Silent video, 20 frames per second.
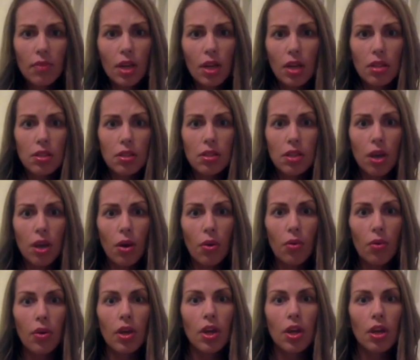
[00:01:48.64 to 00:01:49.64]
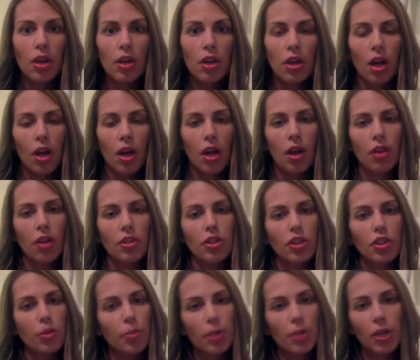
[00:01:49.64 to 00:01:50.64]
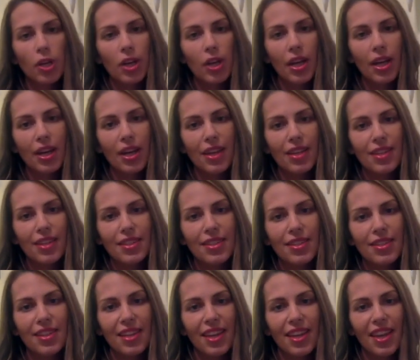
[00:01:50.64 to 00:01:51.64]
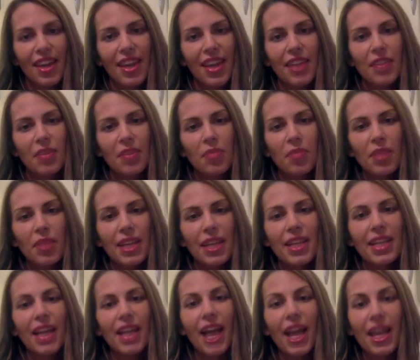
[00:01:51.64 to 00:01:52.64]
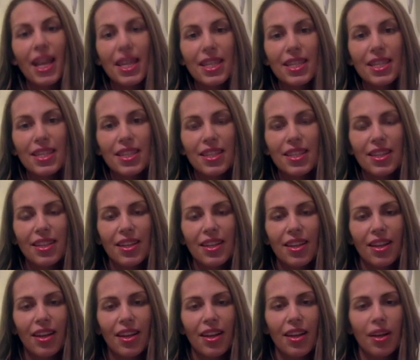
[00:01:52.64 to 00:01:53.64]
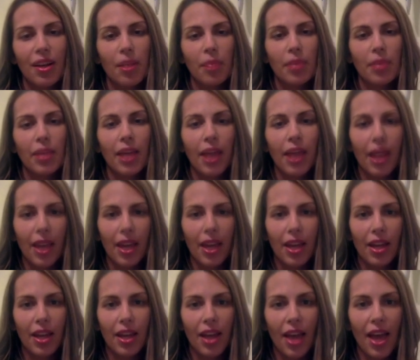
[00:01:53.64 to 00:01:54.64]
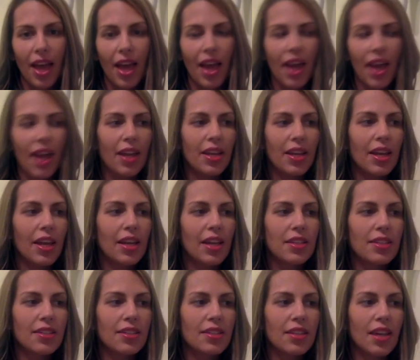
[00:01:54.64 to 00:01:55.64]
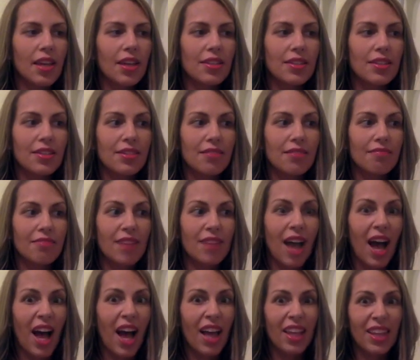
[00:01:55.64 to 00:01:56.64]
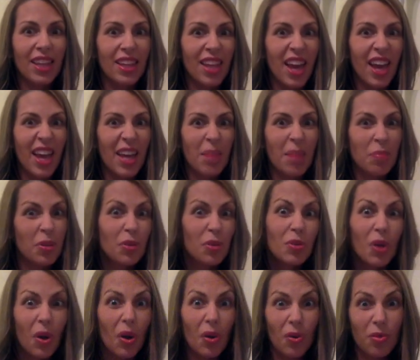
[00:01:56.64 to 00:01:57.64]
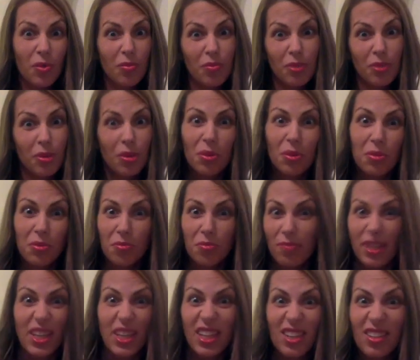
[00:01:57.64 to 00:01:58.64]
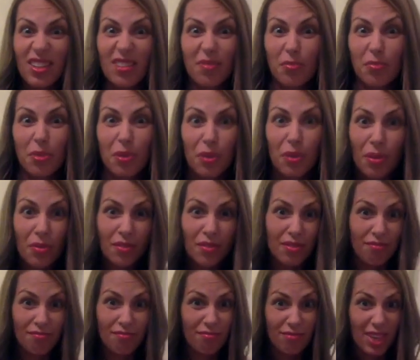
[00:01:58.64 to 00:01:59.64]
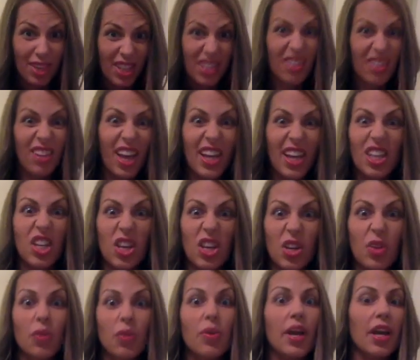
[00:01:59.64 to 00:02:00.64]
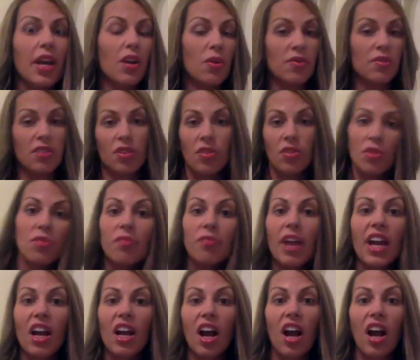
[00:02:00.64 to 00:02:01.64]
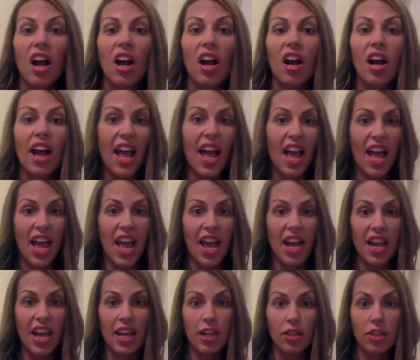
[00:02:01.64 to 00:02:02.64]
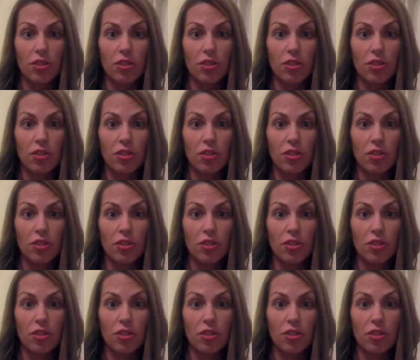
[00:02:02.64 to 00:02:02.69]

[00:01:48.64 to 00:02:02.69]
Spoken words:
So, Jupiter is a really nice planet, and it's not like Pluto. Pluto's mean. Pluto doesn't like you. It goes under the radar, and it